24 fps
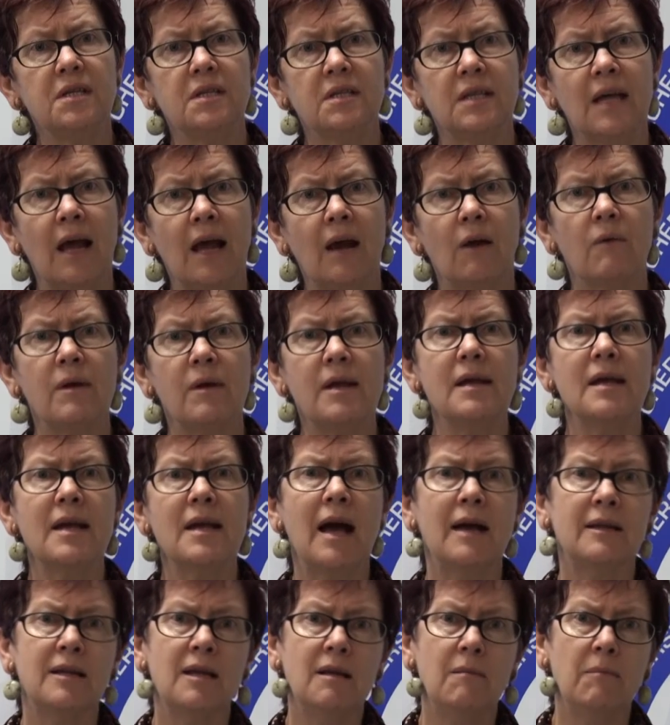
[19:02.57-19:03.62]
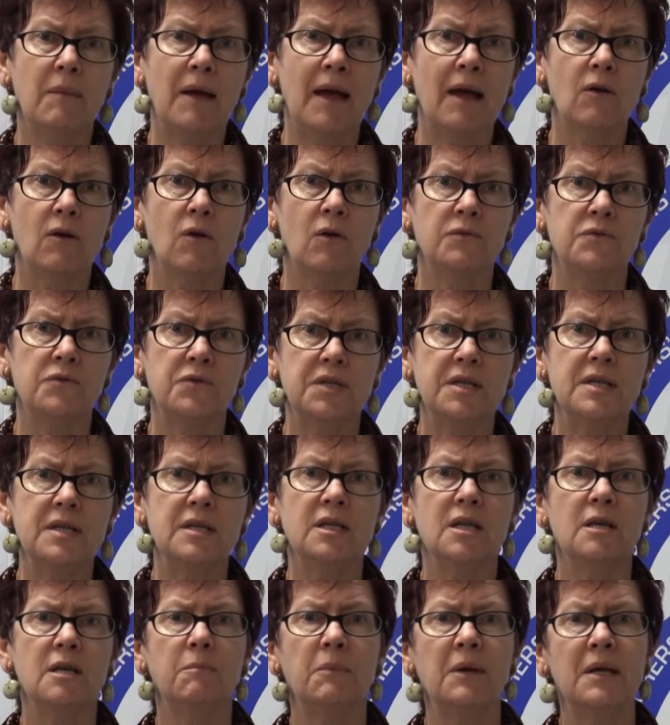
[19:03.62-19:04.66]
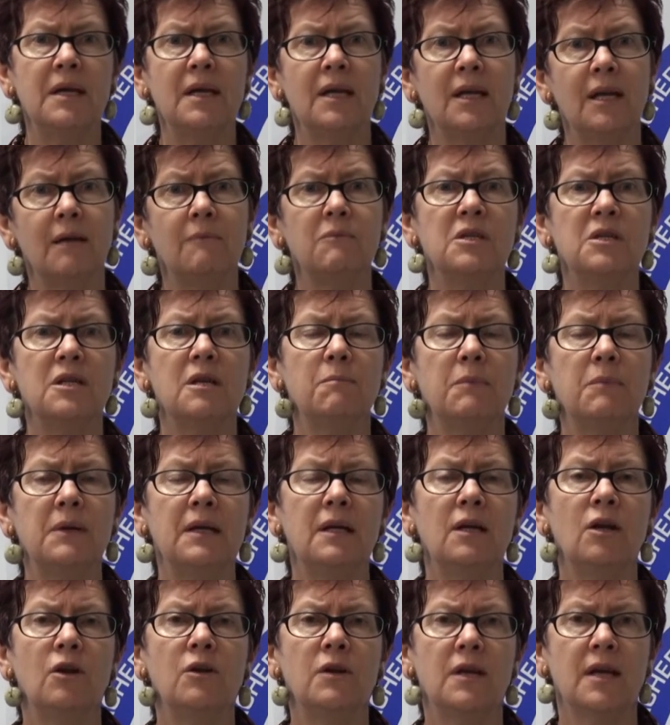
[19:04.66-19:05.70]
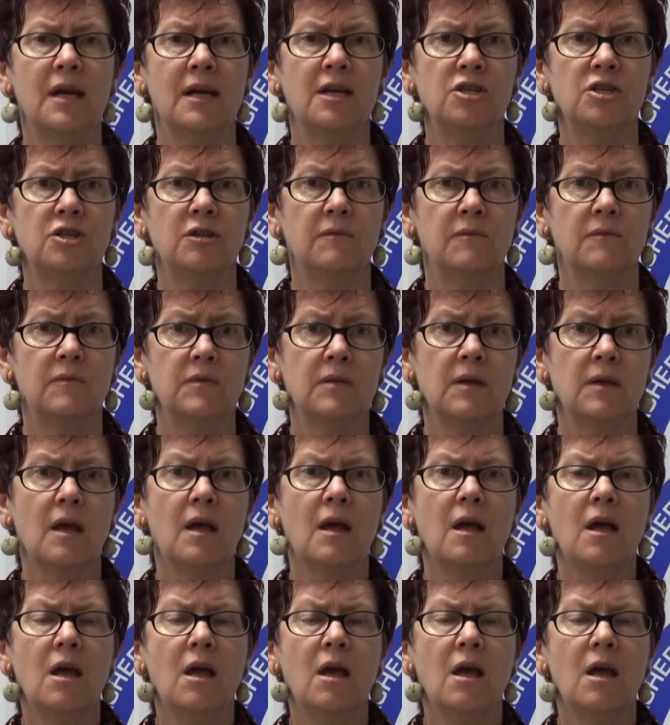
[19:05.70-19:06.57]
salary, cutting back on CTP and MTP locations.